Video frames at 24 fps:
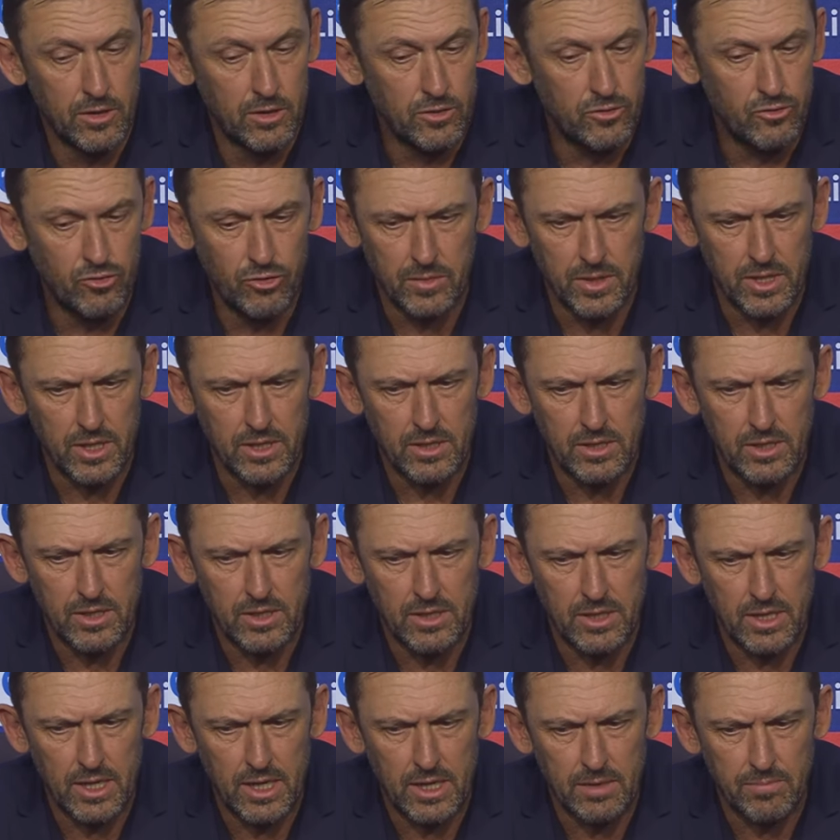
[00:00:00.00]
True,
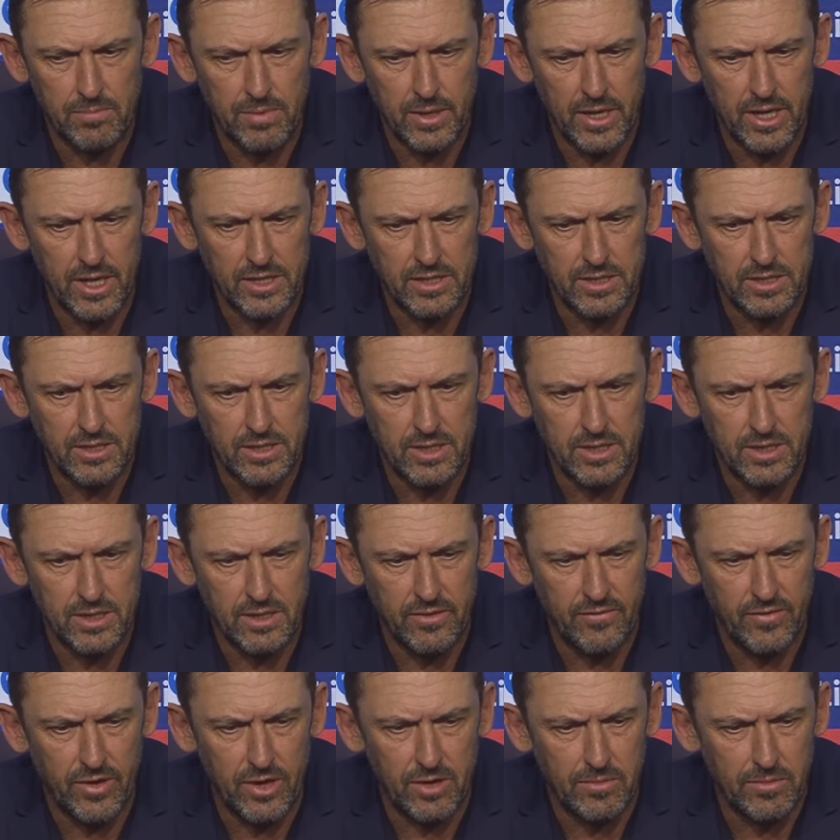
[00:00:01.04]
but the young players, the
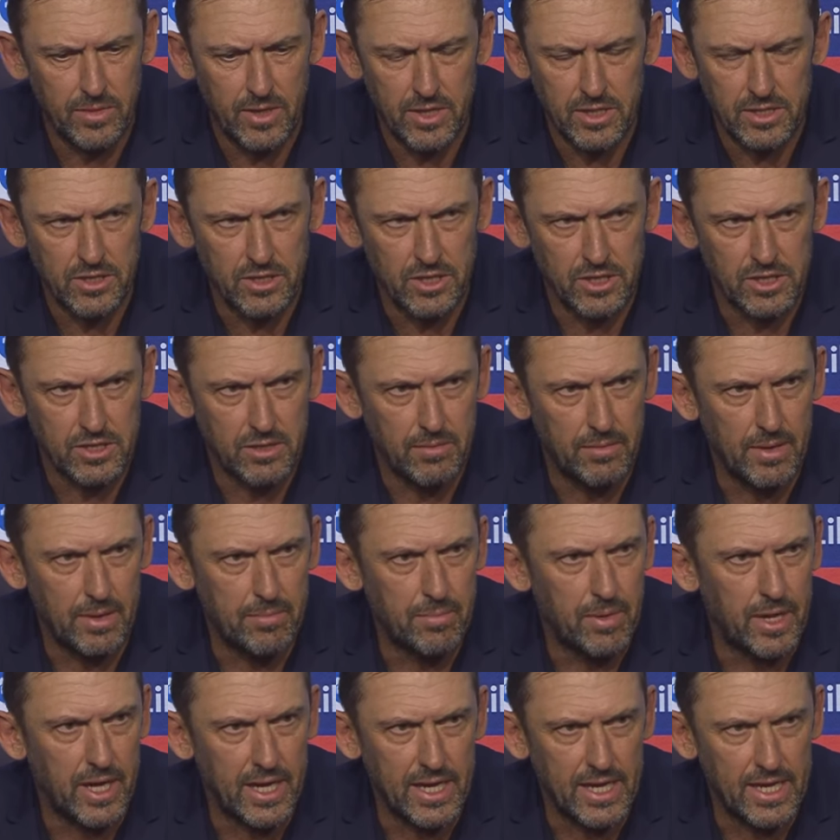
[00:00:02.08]
development isn't just
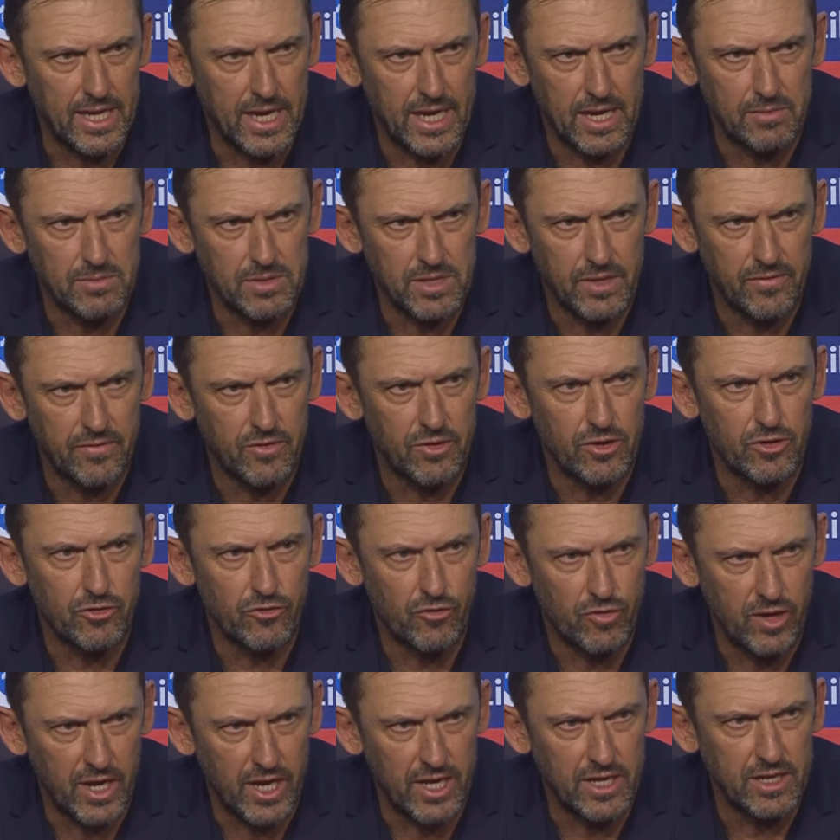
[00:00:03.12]
about playing games. They've got to
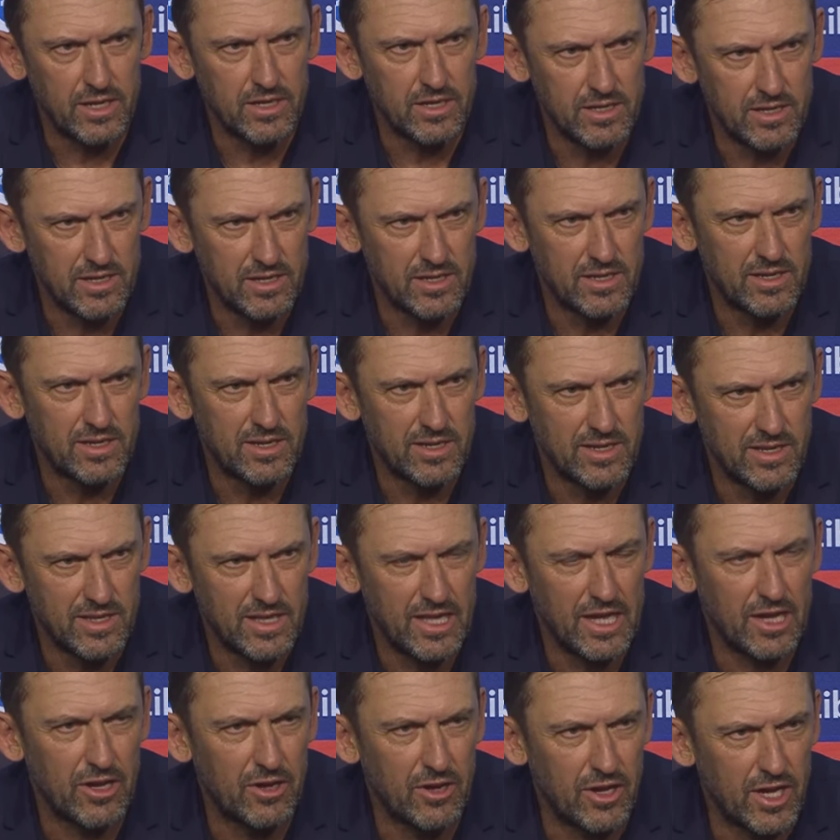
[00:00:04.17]
train.
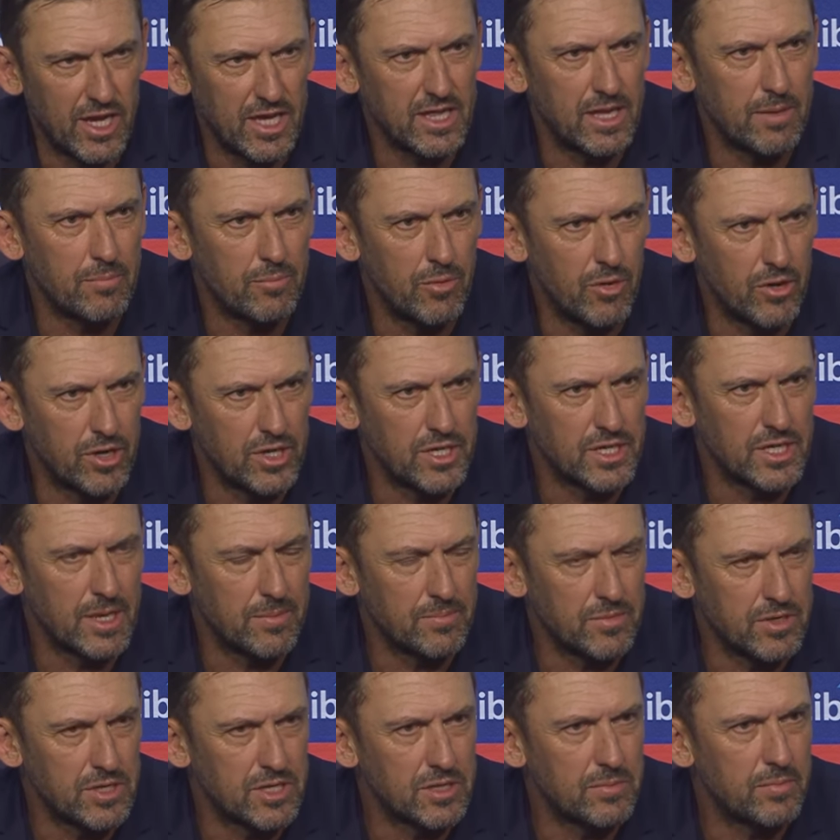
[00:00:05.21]
They got to get their bodies
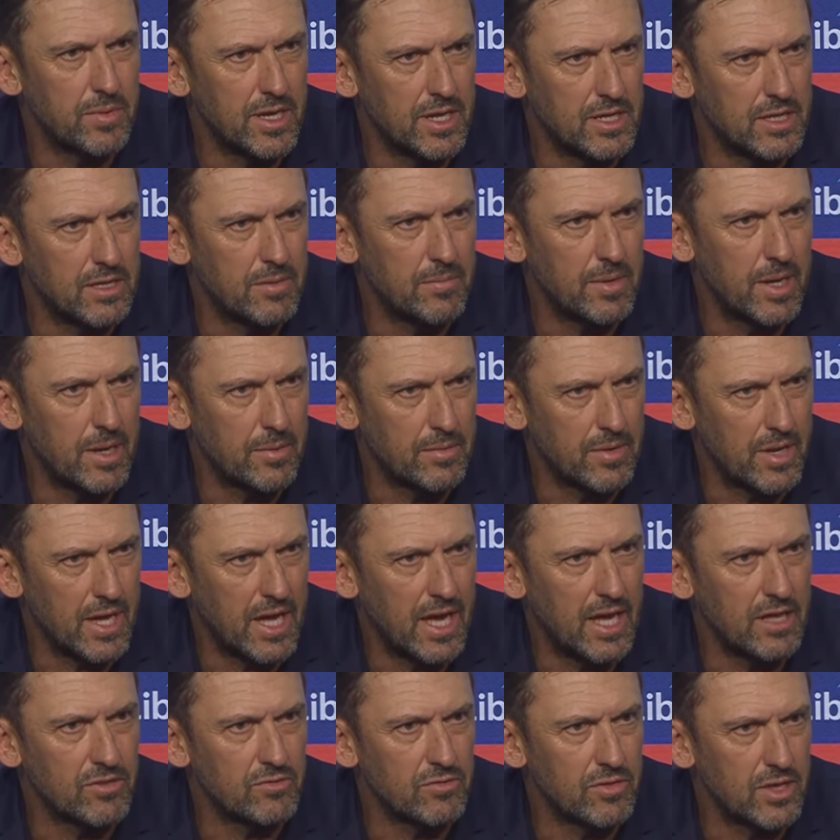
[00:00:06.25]
up to speed to be able to
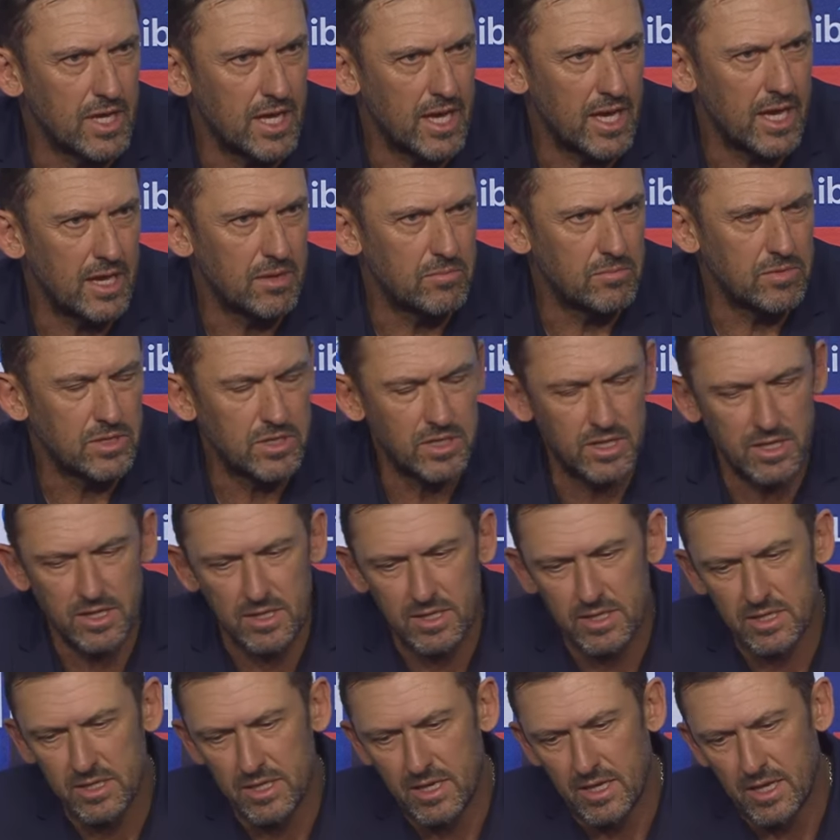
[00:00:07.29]
handle the games. And,